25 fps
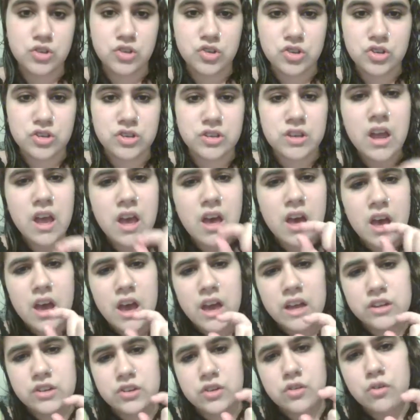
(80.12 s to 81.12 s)
I took a
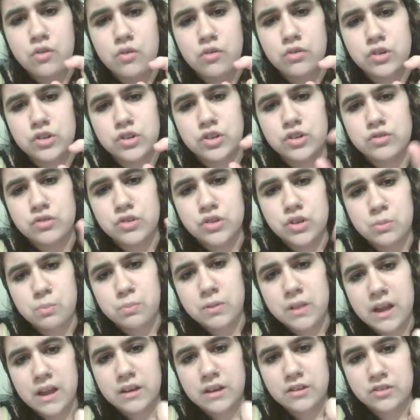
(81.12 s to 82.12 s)
horseshoe, took pliers, and
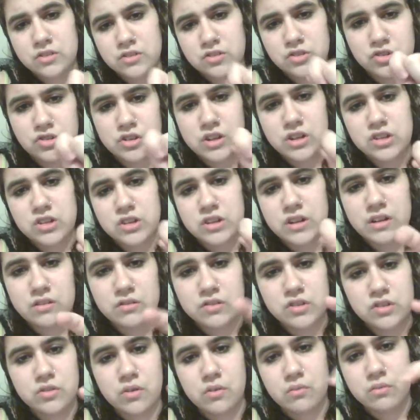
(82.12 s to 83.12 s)
stretched it out so it was
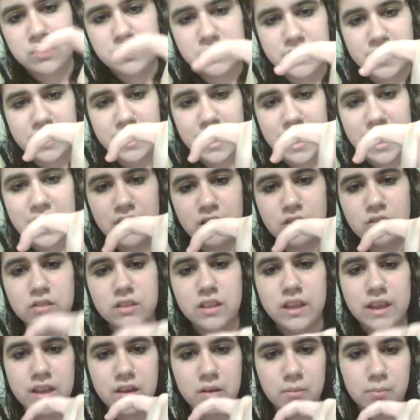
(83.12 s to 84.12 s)
like angled like a
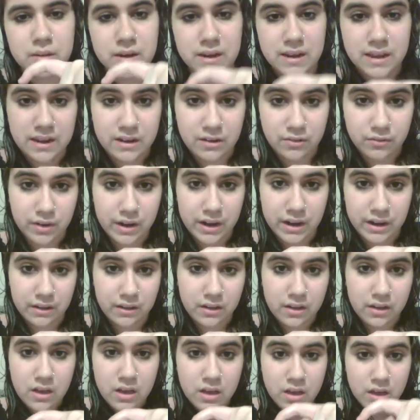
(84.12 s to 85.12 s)
banana ring. And a
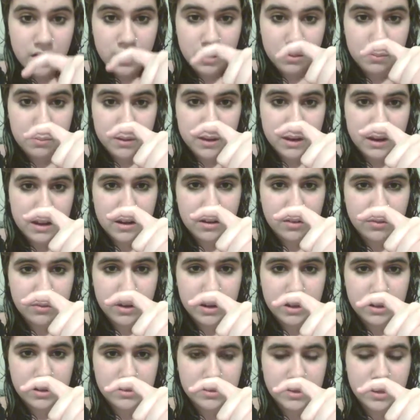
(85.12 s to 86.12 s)
banana ring is like, you
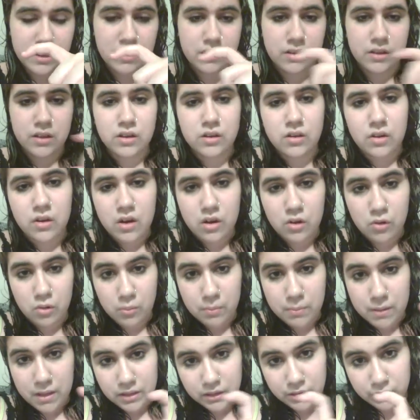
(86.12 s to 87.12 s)
know how a belly ring is
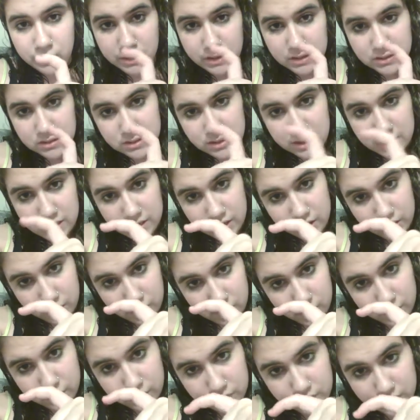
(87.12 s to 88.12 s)
slightly curved? Like,
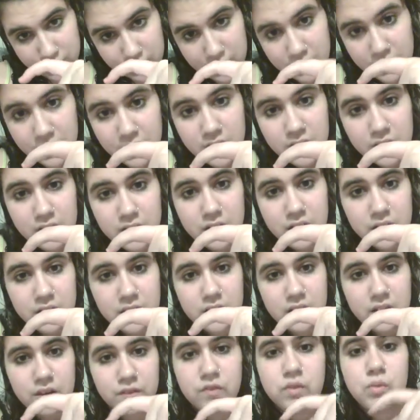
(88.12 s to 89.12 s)
if you put it
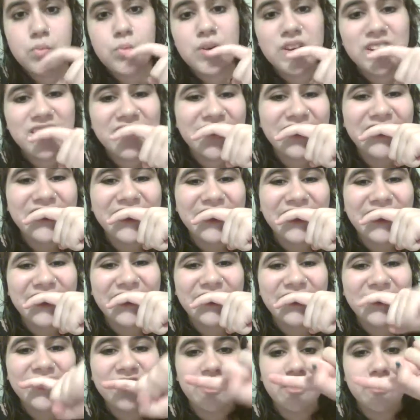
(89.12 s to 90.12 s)
right here, you can flip
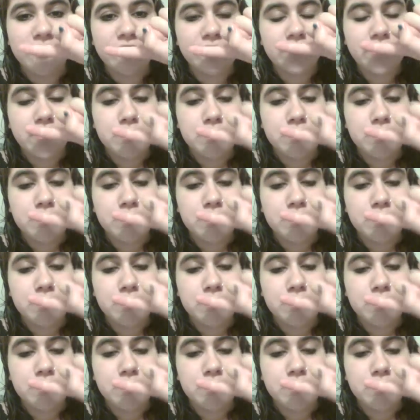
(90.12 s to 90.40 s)
it up.